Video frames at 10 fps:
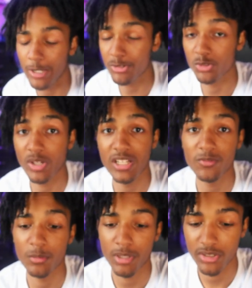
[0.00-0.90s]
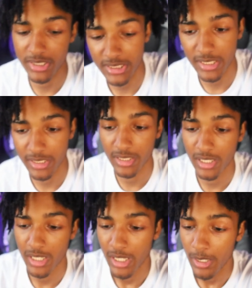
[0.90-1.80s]
I'm just waiting for bro to send it.
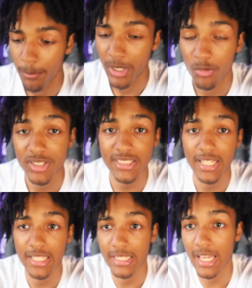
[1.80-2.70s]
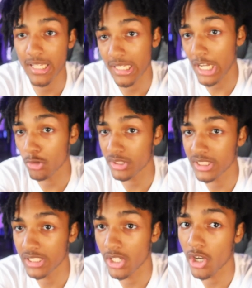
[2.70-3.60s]
But once I get that, y'all gonna
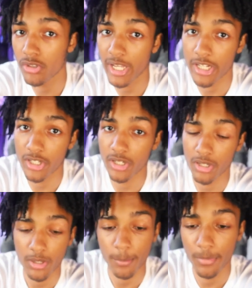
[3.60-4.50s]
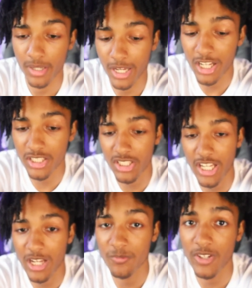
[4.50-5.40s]
see the other editor. But I ain't gonna
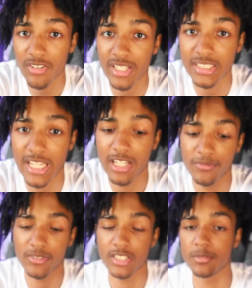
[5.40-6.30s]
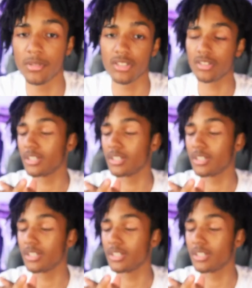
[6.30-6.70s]
lie. I'm very excited for this, bro.